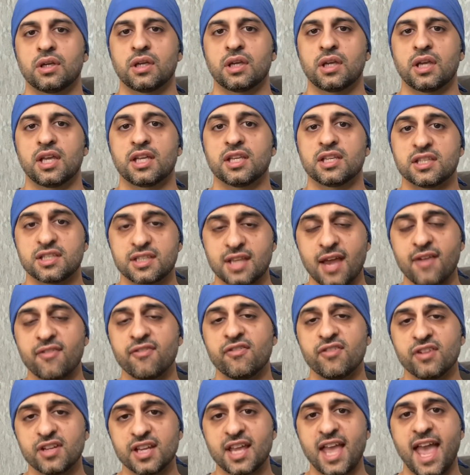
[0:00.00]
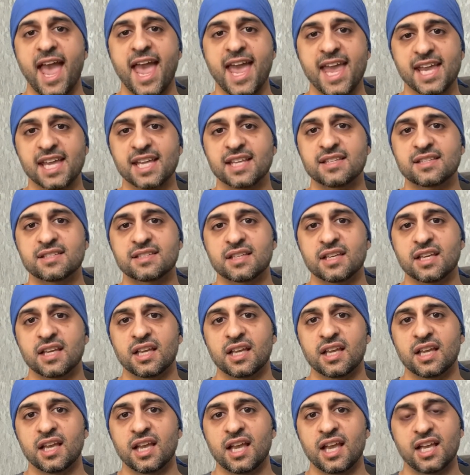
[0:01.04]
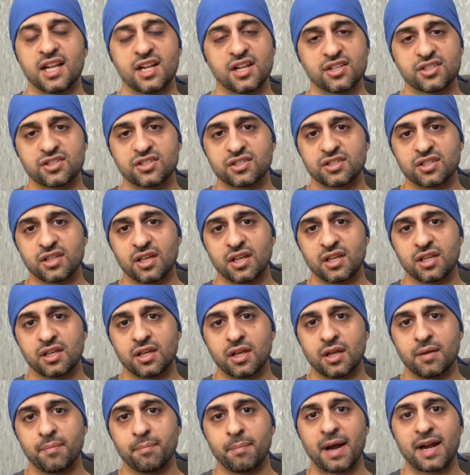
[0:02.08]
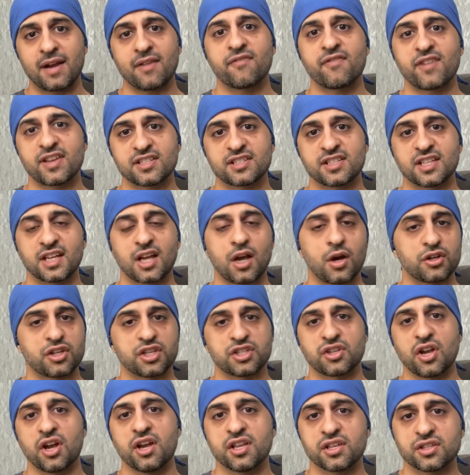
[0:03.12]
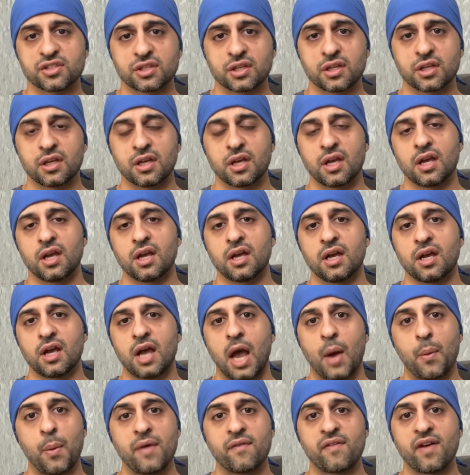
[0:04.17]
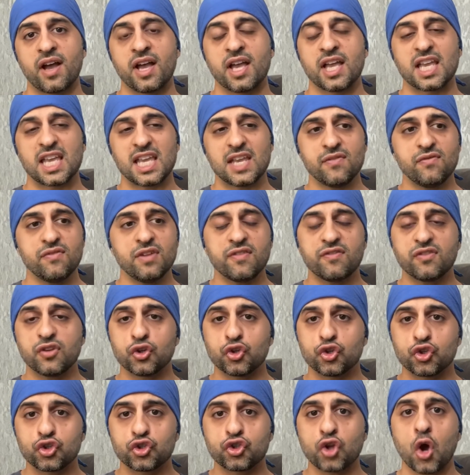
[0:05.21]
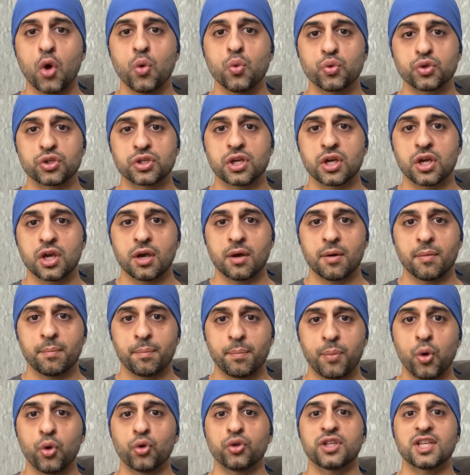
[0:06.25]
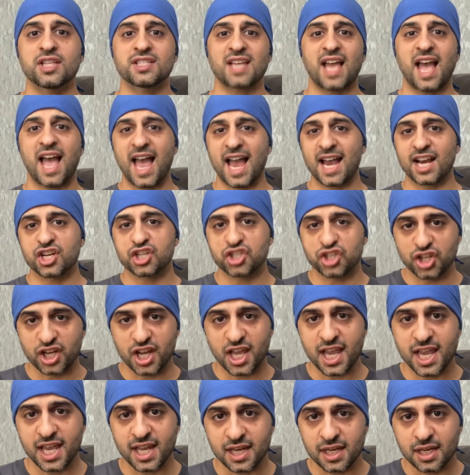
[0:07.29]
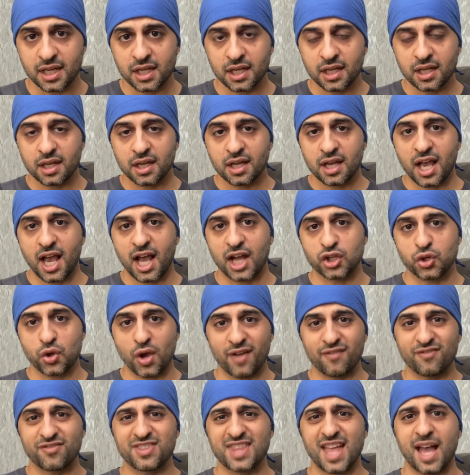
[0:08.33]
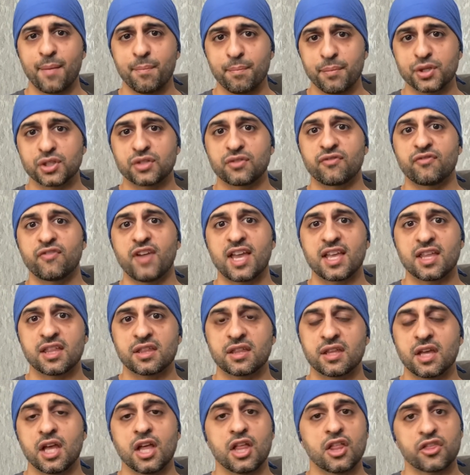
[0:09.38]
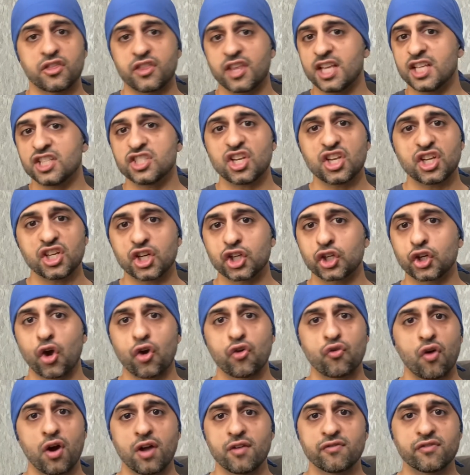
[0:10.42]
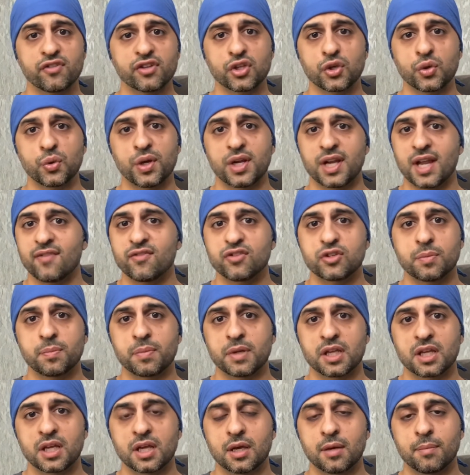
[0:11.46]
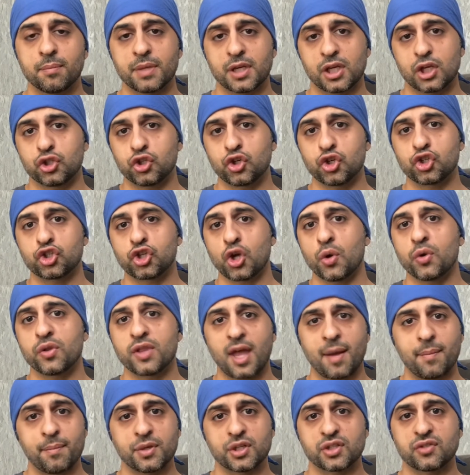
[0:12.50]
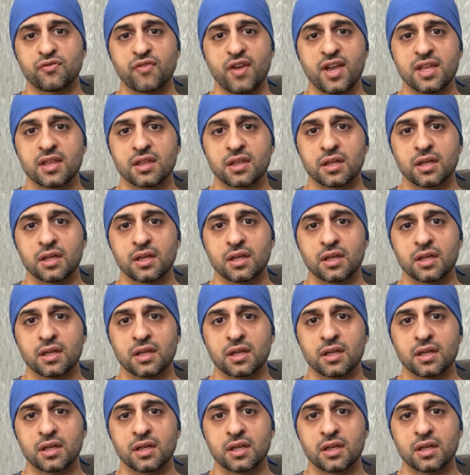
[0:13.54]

It definitely aids in us manifesting our desires. However, even if you don't put this action in and you have that much faith, things are gonna go right for you inevitably because you're showing that much faith.